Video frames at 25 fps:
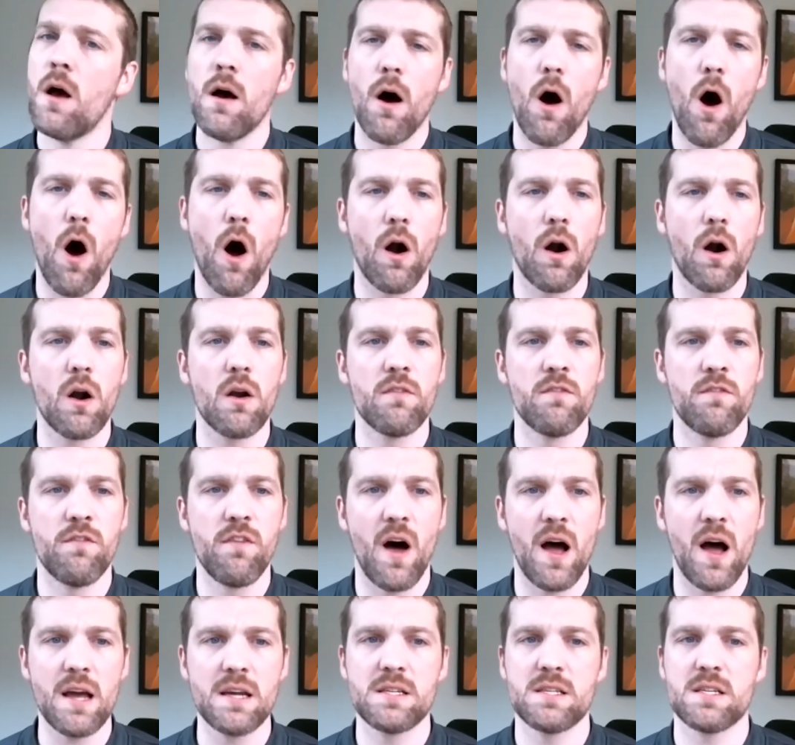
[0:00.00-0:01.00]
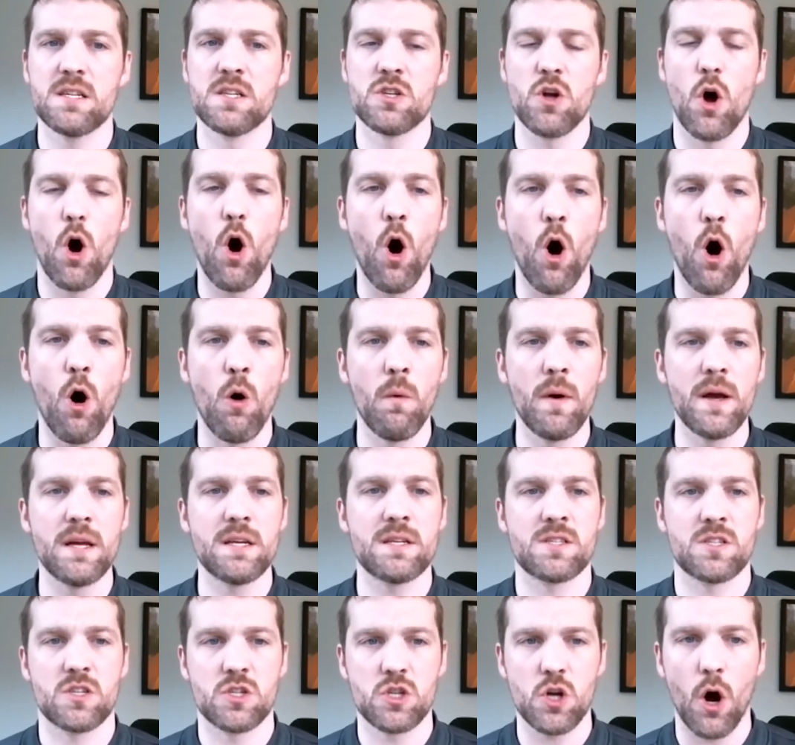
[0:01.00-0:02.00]
Our advice is
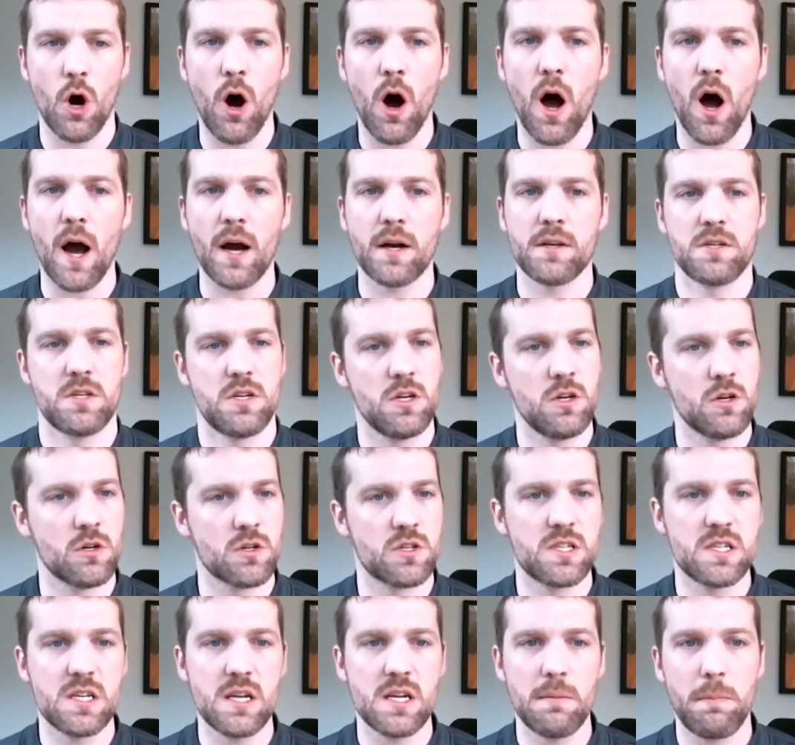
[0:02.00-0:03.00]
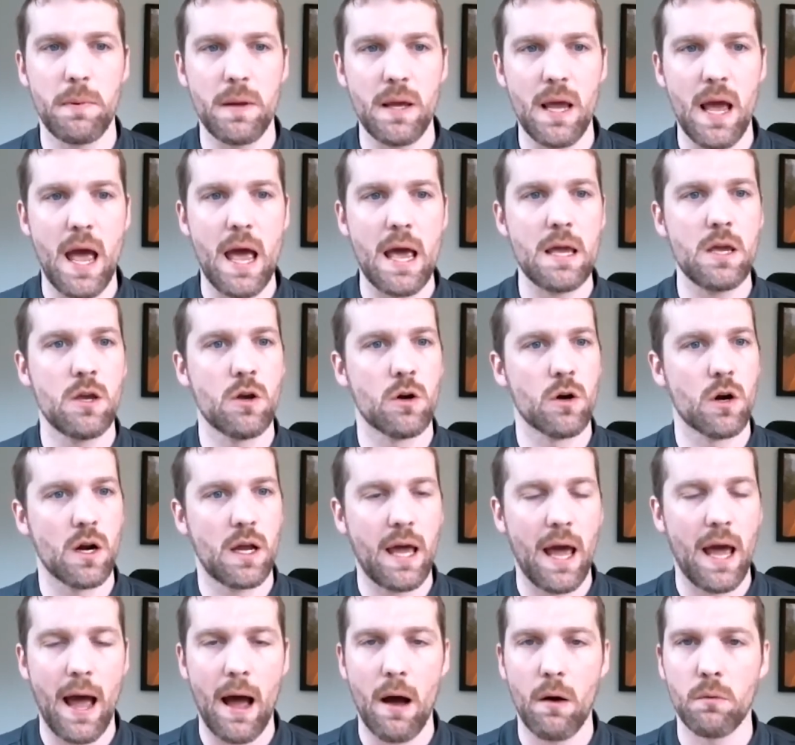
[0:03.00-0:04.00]
always talk to your CPA, your
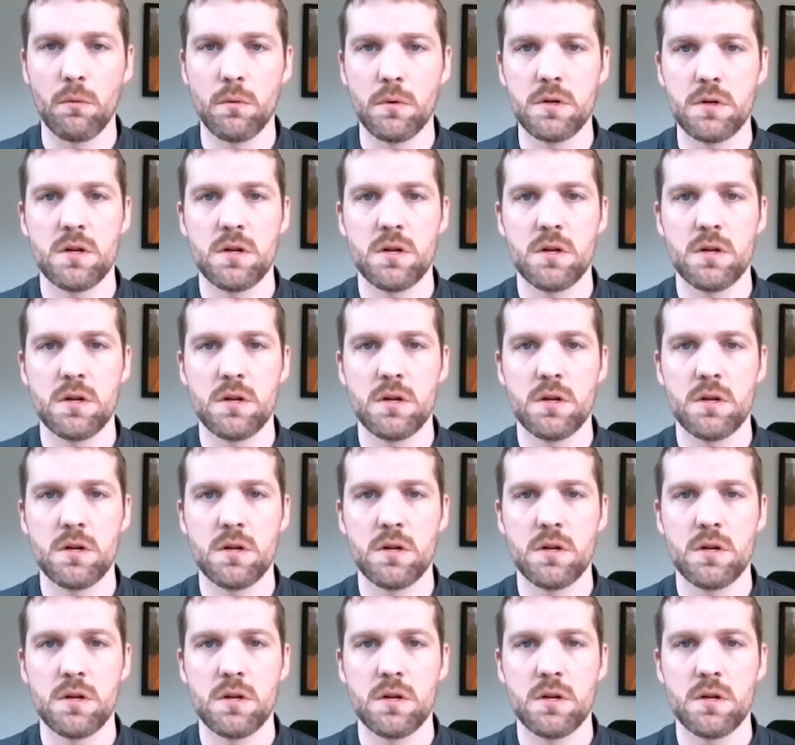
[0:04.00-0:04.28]
accountant,